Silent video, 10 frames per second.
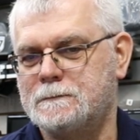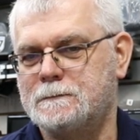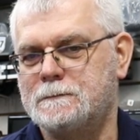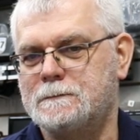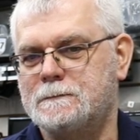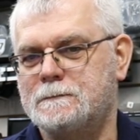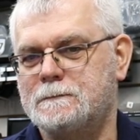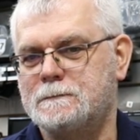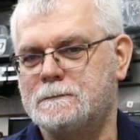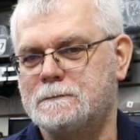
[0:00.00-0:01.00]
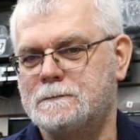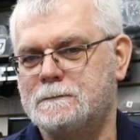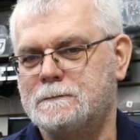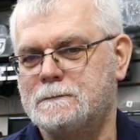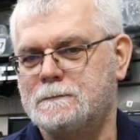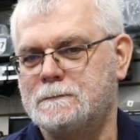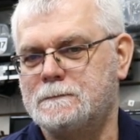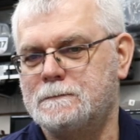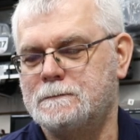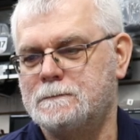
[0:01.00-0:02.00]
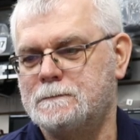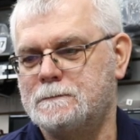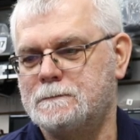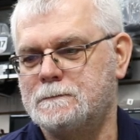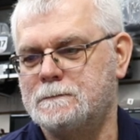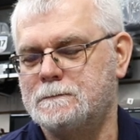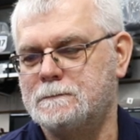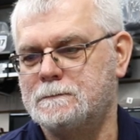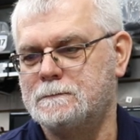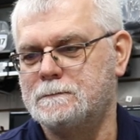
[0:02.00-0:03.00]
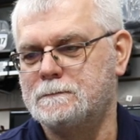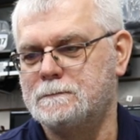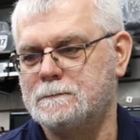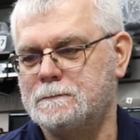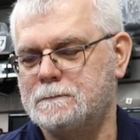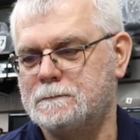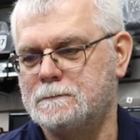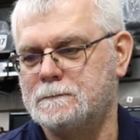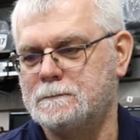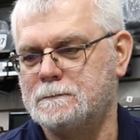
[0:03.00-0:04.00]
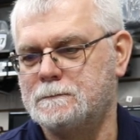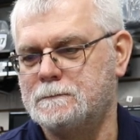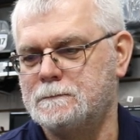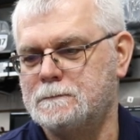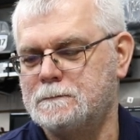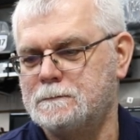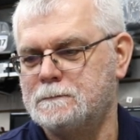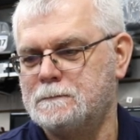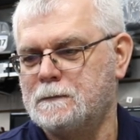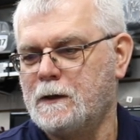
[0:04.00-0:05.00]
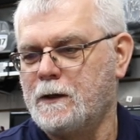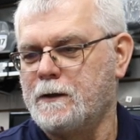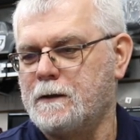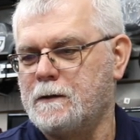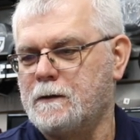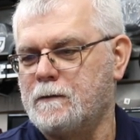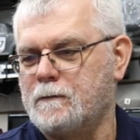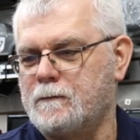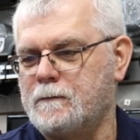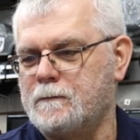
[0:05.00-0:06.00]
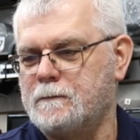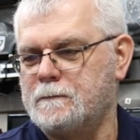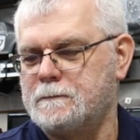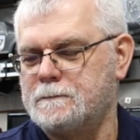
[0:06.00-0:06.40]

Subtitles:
(not speaking)